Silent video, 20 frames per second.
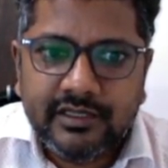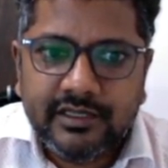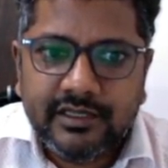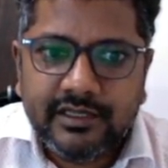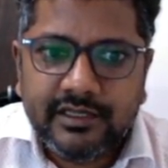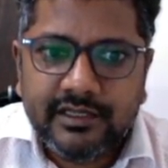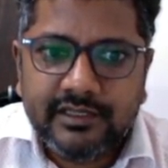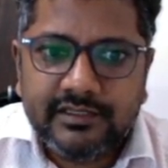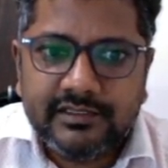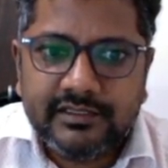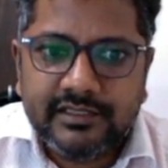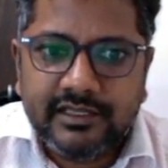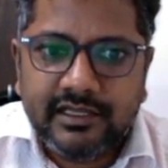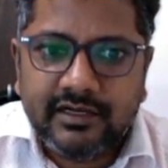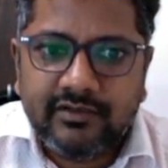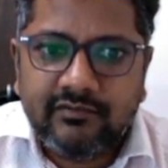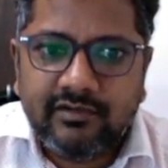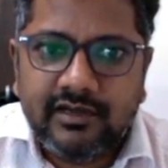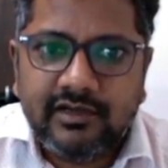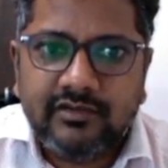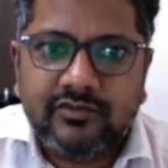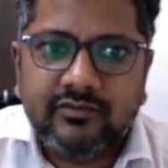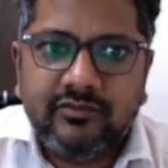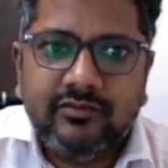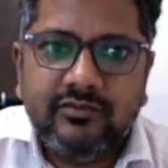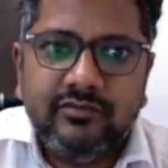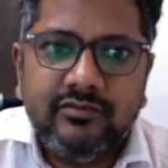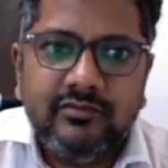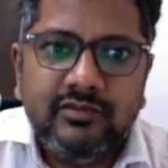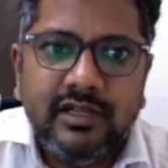is equal
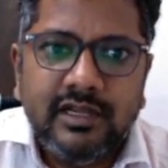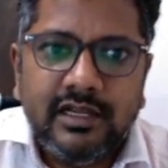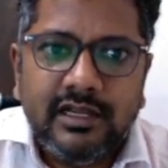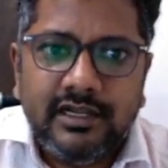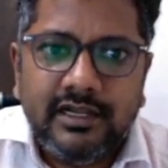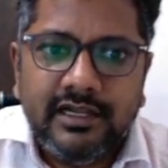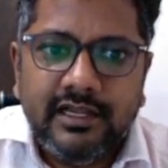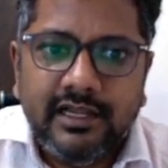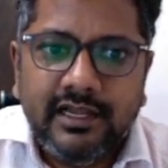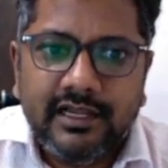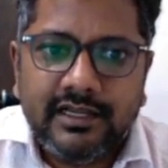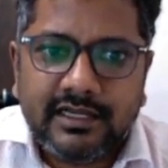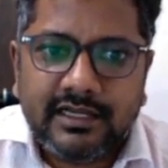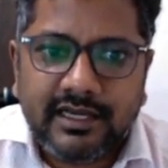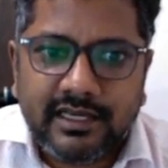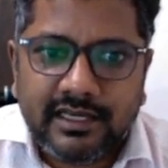to delta